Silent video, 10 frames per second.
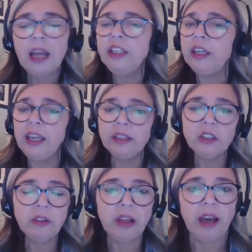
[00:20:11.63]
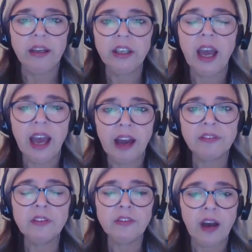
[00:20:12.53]
You can't do that. You have
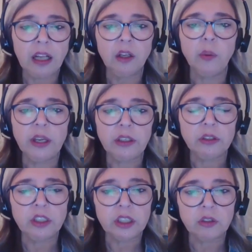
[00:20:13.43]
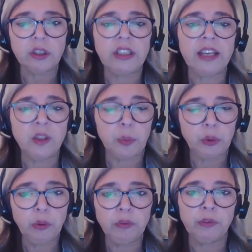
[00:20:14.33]
to follow what your district has
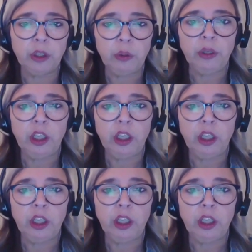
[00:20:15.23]
approved for you to